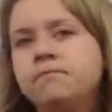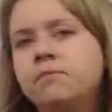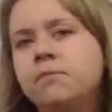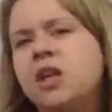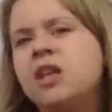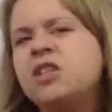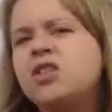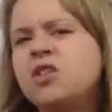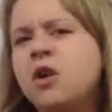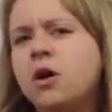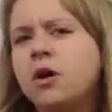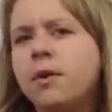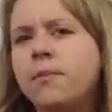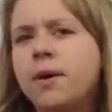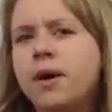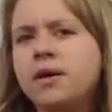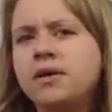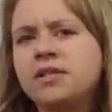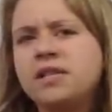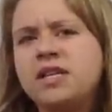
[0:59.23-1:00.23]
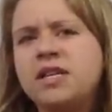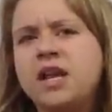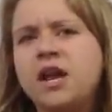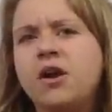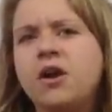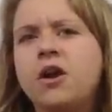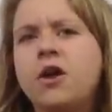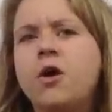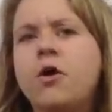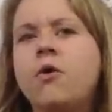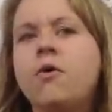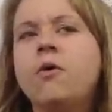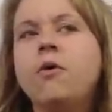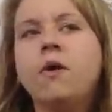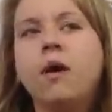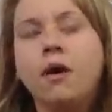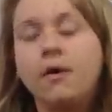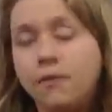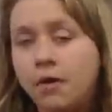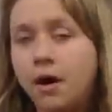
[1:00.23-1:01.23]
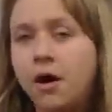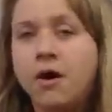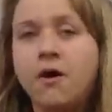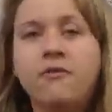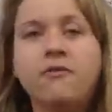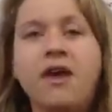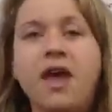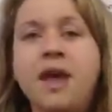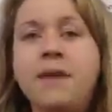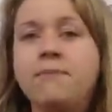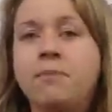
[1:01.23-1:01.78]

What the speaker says: Let's talk about a scenario of a